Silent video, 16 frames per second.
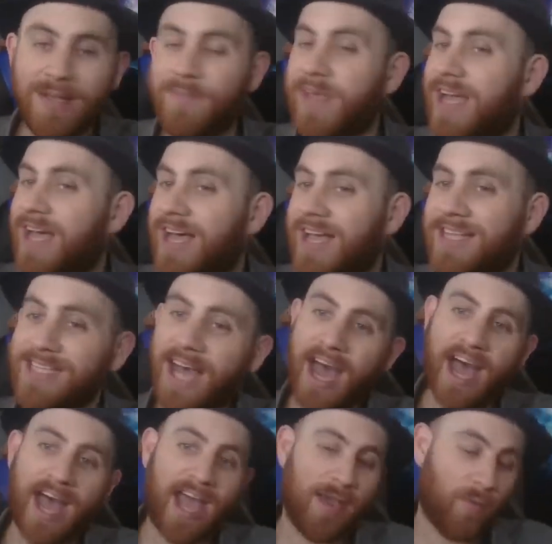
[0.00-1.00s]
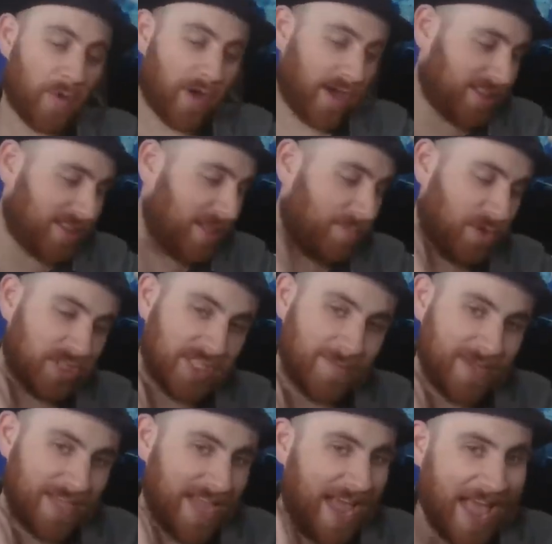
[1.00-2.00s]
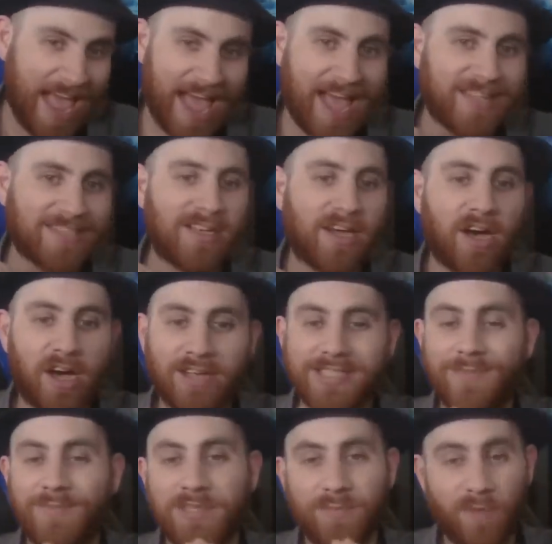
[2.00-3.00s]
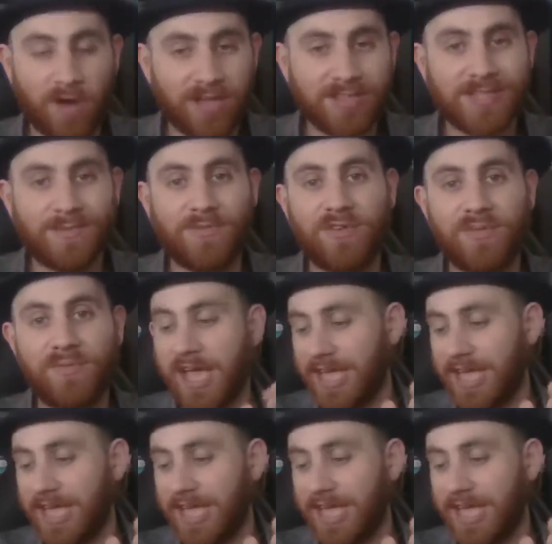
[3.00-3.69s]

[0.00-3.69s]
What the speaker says: because I want the book to be as awesome as possible.